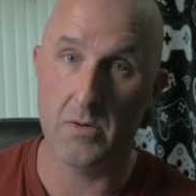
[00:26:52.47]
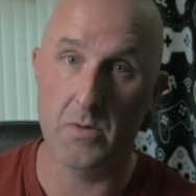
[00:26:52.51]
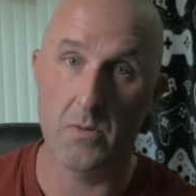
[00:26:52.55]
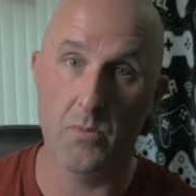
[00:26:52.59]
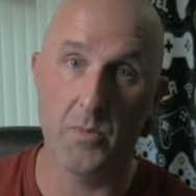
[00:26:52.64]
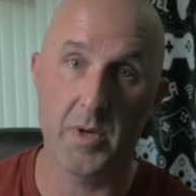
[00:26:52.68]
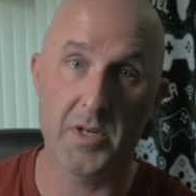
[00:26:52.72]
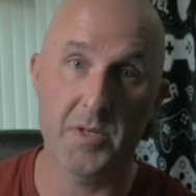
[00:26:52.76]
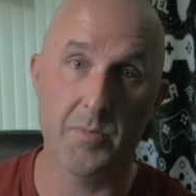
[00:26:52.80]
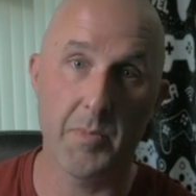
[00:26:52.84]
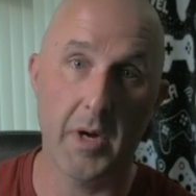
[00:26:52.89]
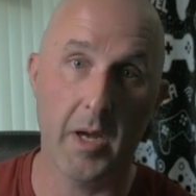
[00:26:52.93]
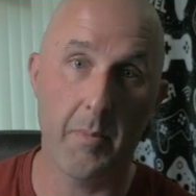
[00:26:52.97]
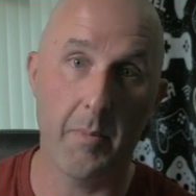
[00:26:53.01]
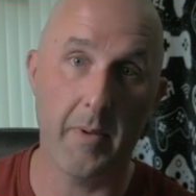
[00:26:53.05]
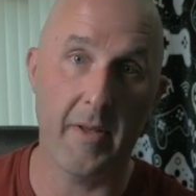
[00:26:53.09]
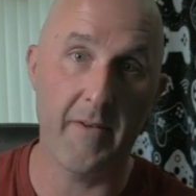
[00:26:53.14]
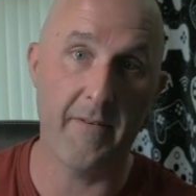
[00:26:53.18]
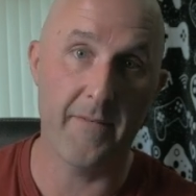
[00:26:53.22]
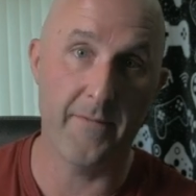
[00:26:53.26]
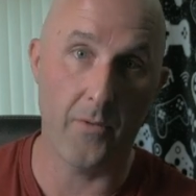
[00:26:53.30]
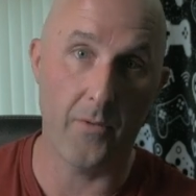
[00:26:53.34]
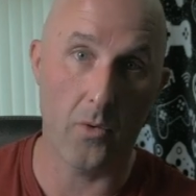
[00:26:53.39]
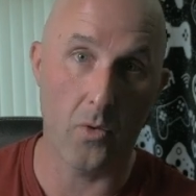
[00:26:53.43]
which might be
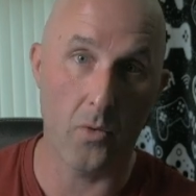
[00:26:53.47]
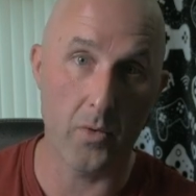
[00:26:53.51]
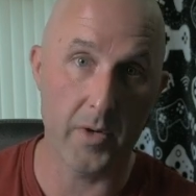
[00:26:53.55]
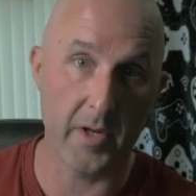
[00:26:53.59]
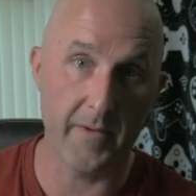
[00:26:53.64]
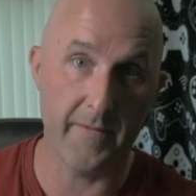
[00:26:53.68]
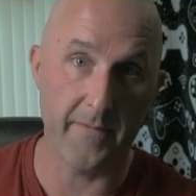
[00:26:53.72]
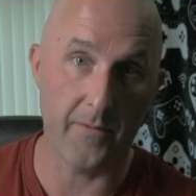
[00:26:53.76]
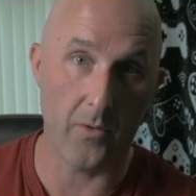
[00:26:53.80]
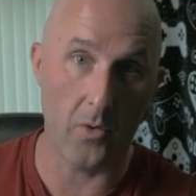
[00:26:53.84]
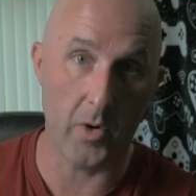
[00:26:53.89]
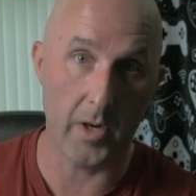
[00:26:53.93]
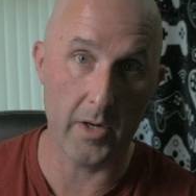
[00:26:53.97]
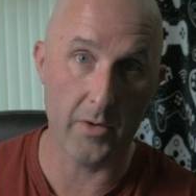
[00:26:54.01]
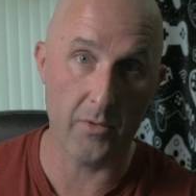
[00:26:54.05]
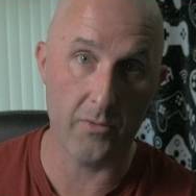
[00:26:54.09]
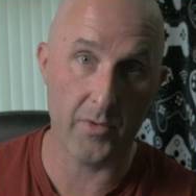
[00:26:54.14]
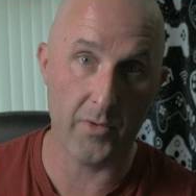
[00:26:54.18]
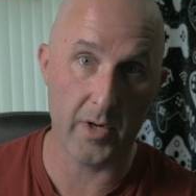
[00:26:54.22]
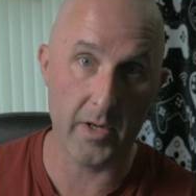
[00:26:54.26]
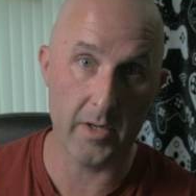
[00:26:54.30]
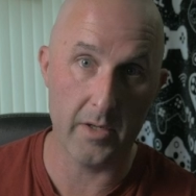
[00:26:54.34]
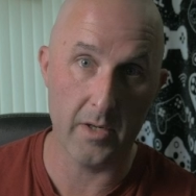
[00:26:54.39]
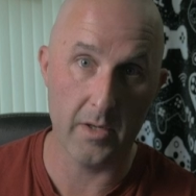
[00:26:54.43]

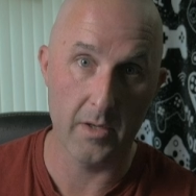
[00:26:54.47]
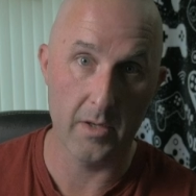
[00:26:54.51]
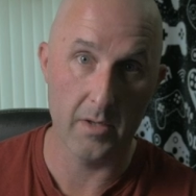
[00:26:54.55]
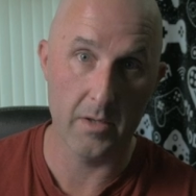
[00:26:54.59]
4400,